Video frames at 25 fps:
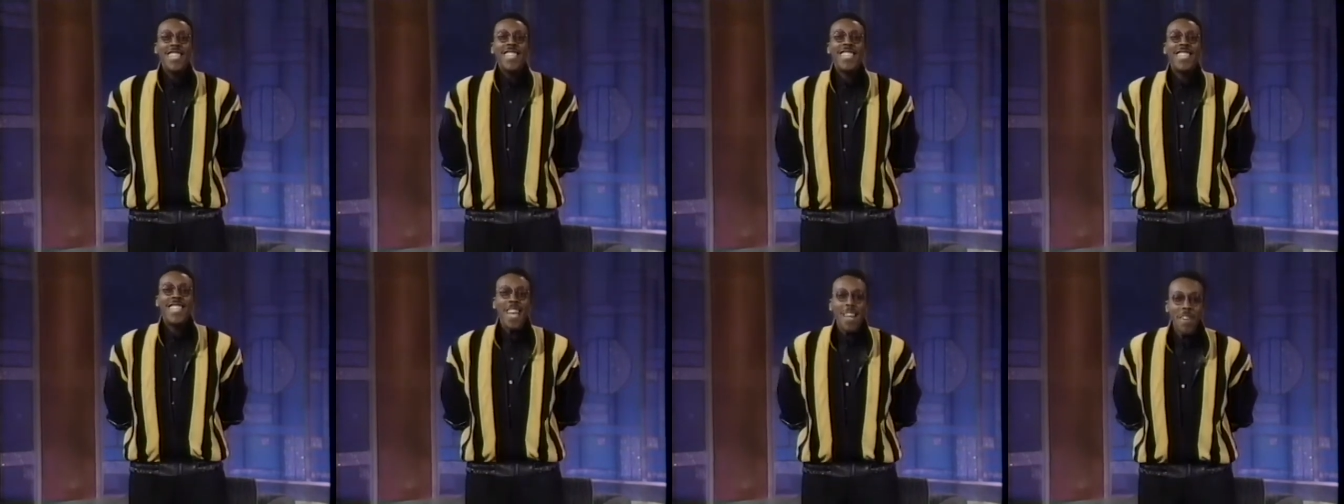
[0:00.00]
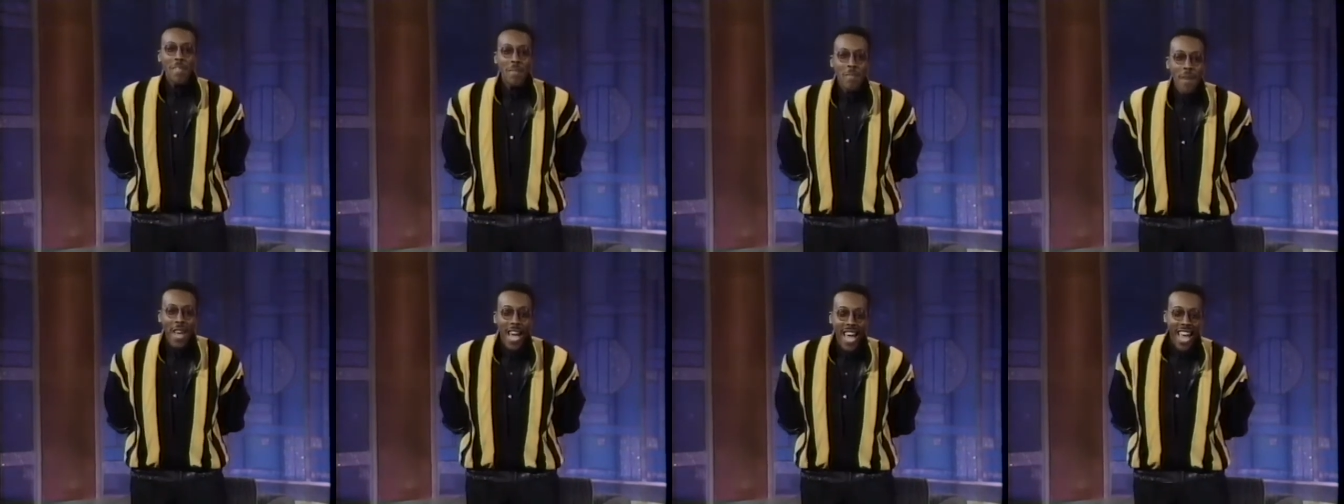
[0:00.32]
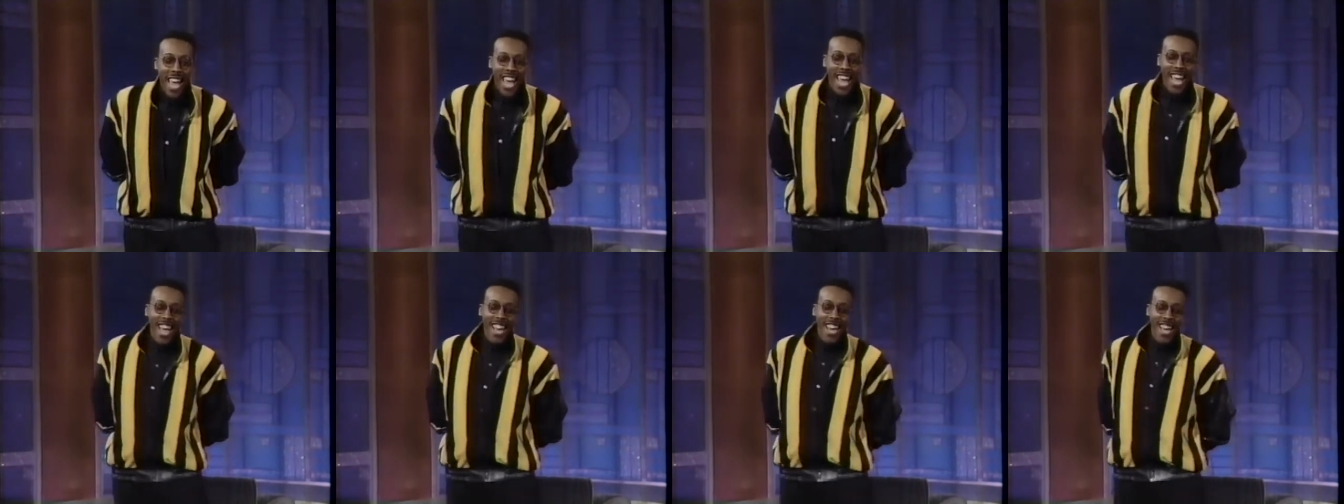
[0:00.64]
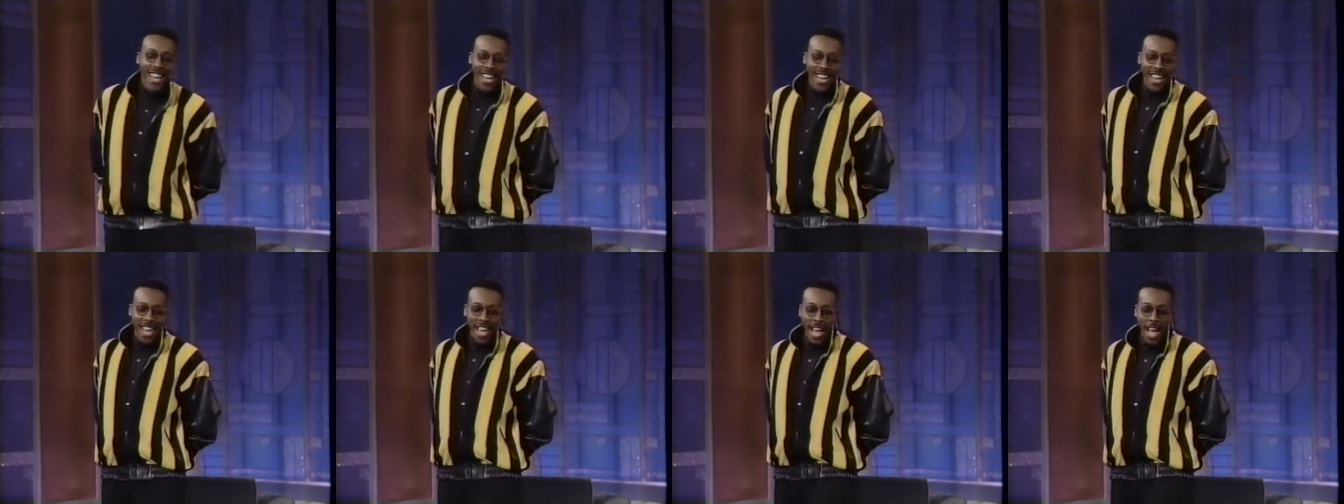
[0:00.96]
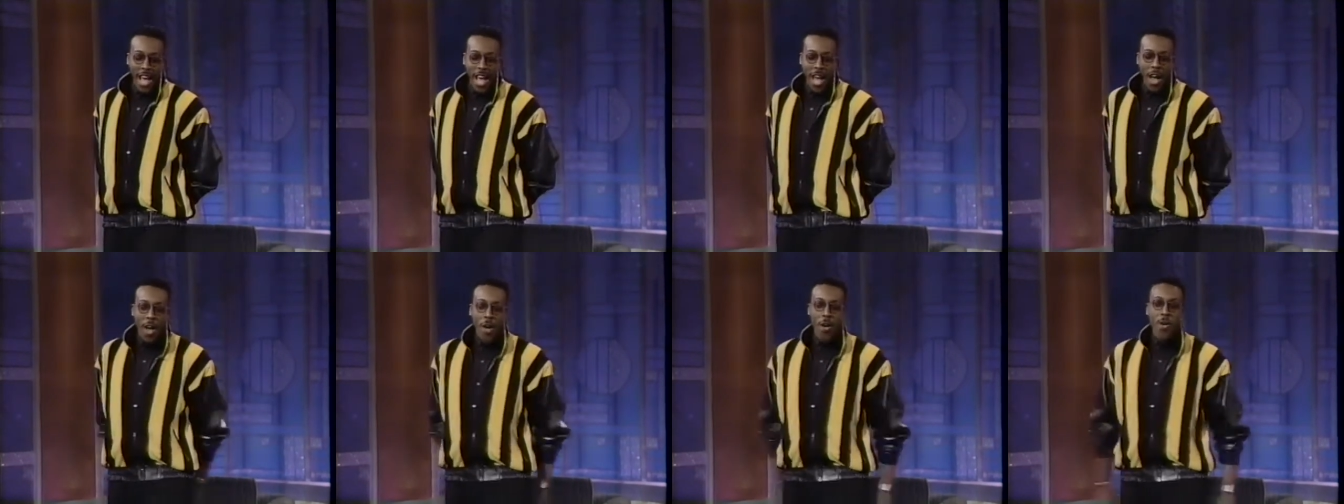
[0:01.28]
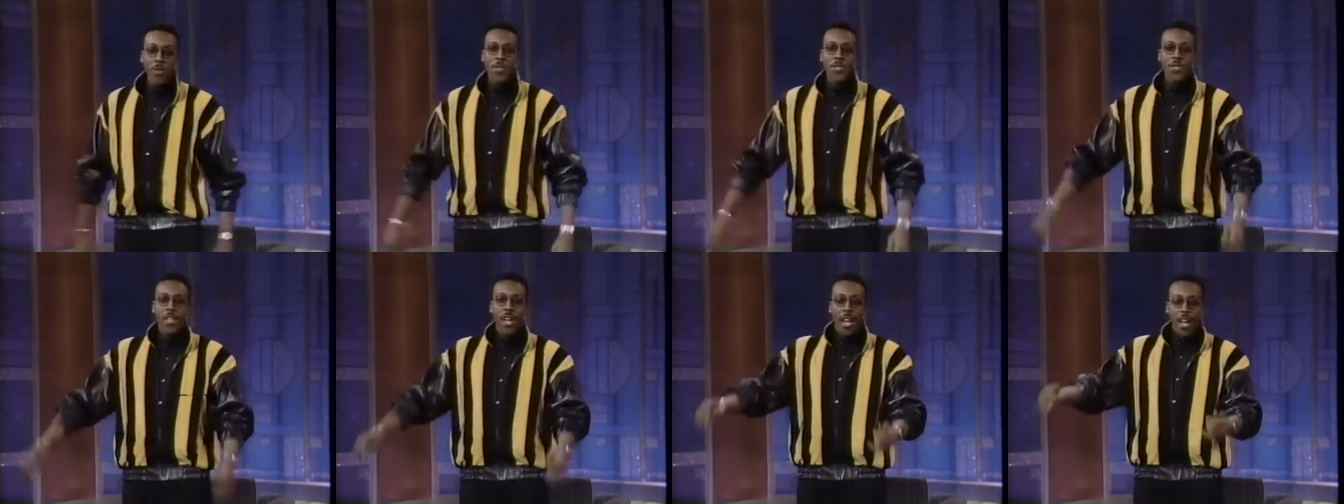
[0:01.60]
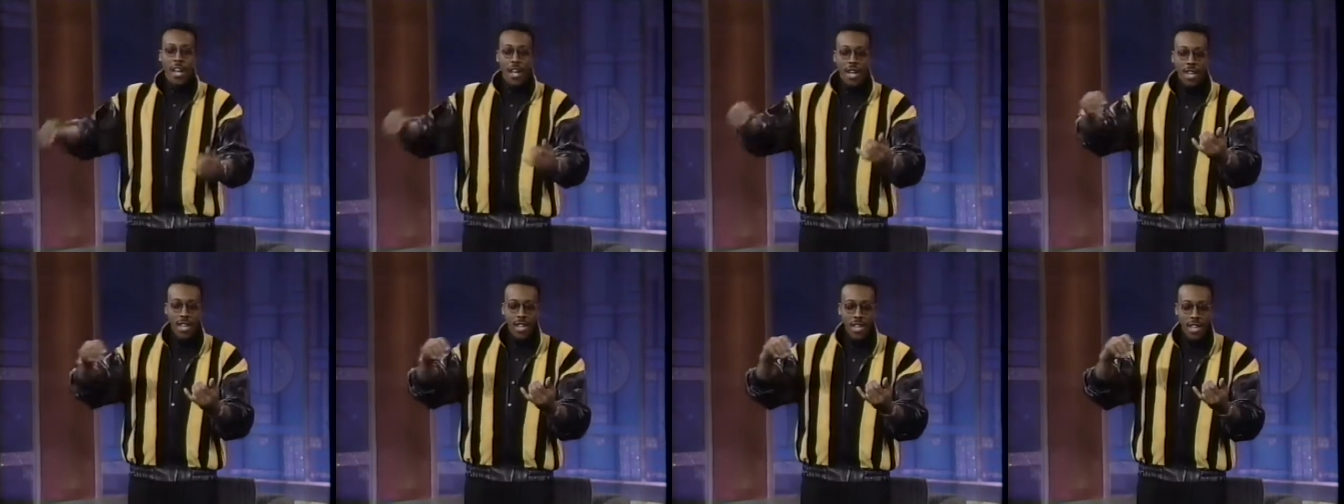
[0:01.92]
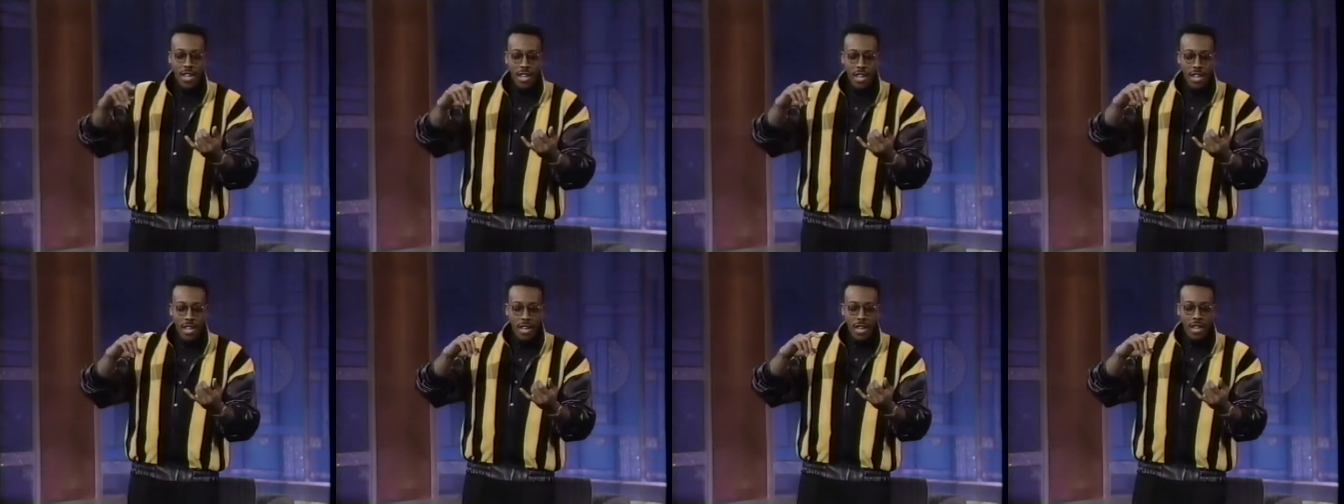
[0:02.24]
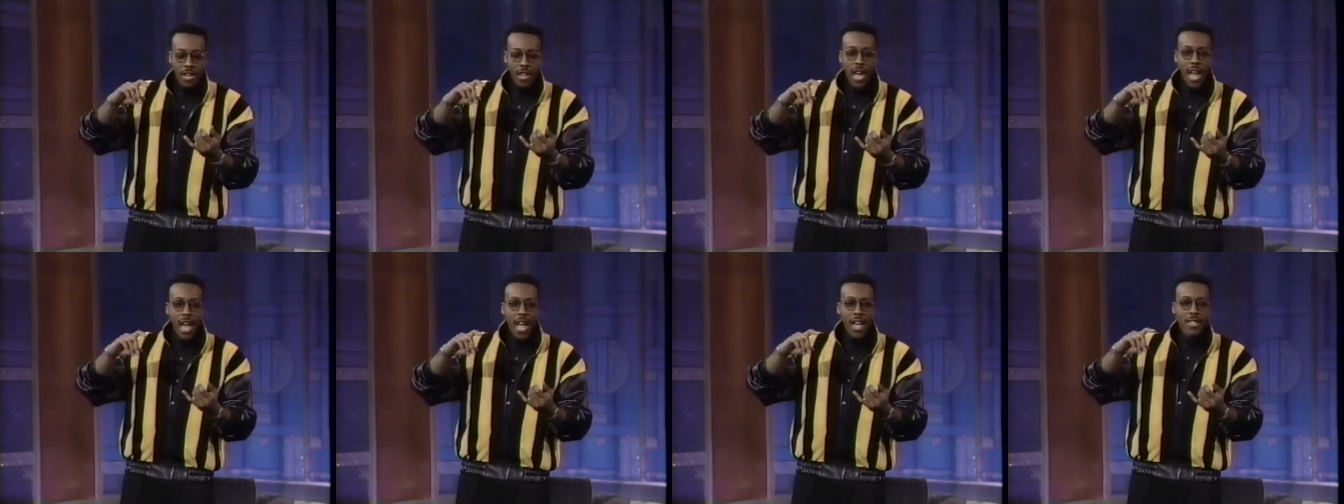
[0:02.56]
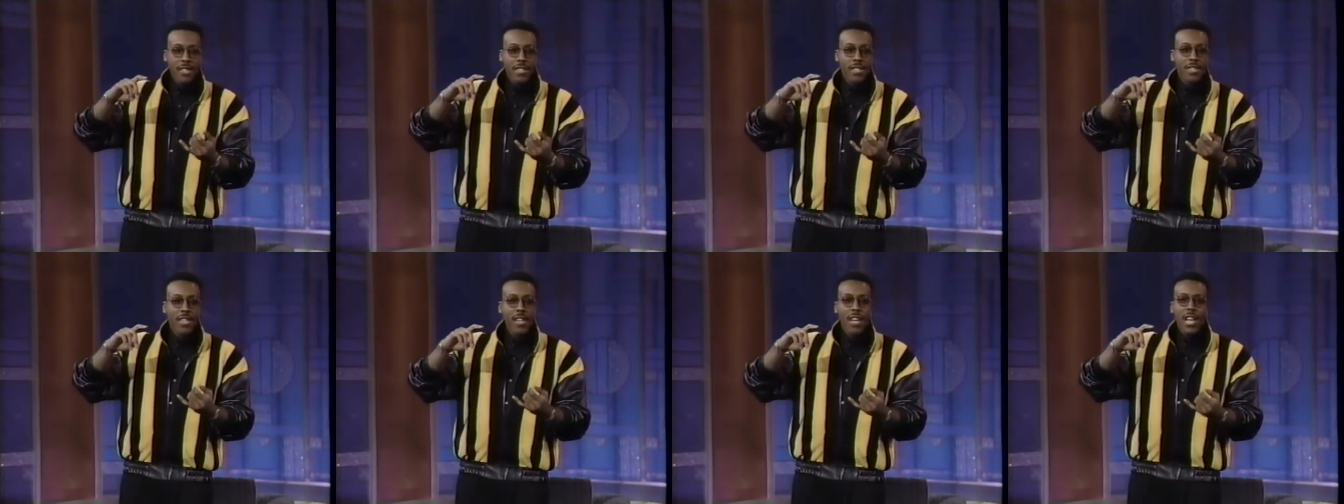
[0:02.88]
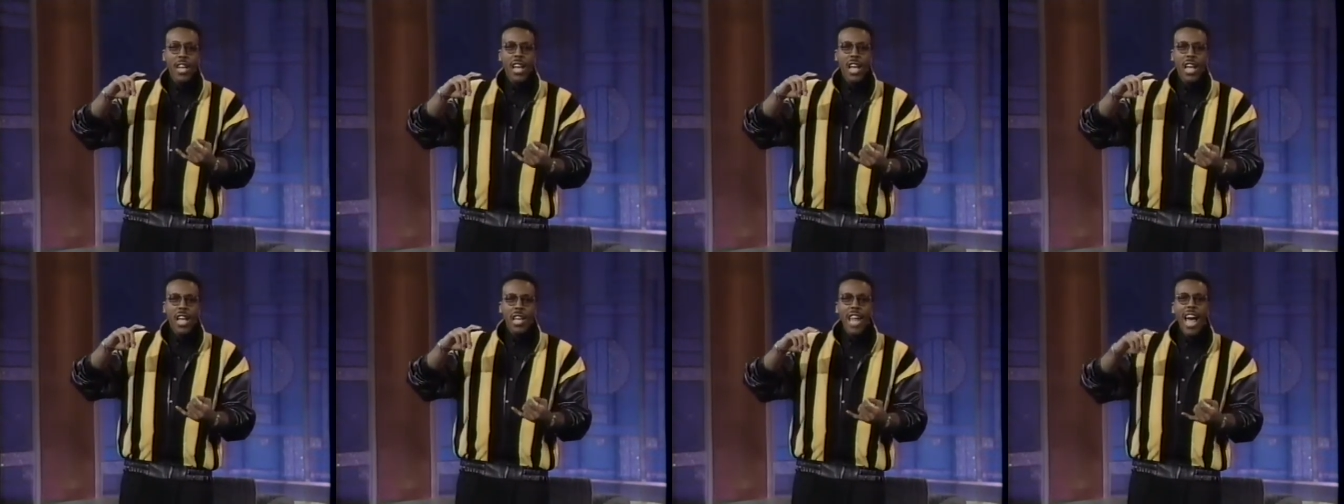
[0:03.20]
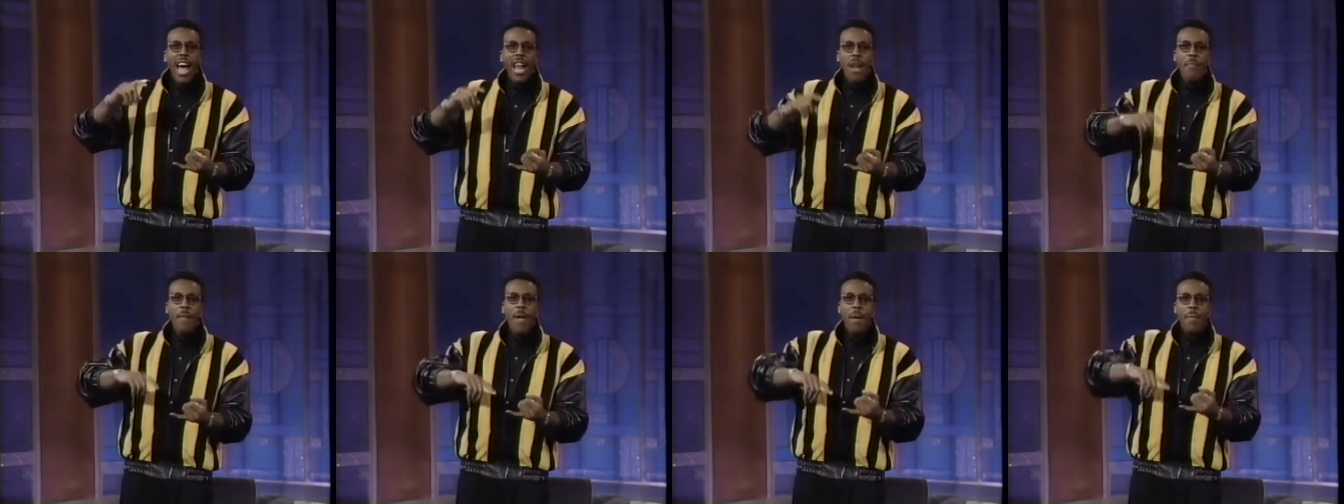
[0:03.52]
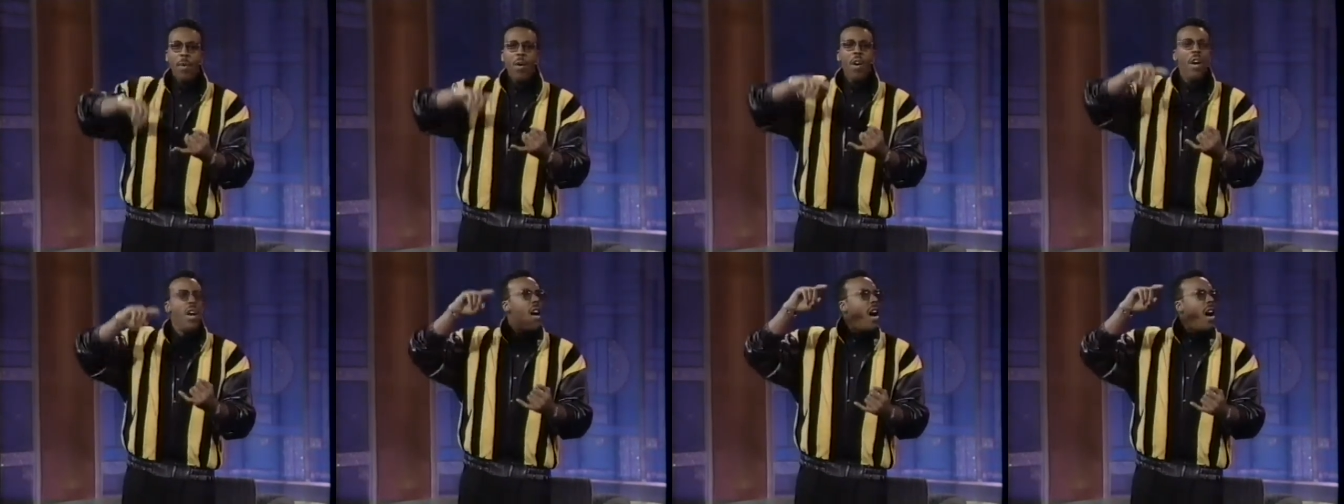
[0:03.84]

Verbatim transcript: Sinbad in the house. Uh, yes, a lot of people.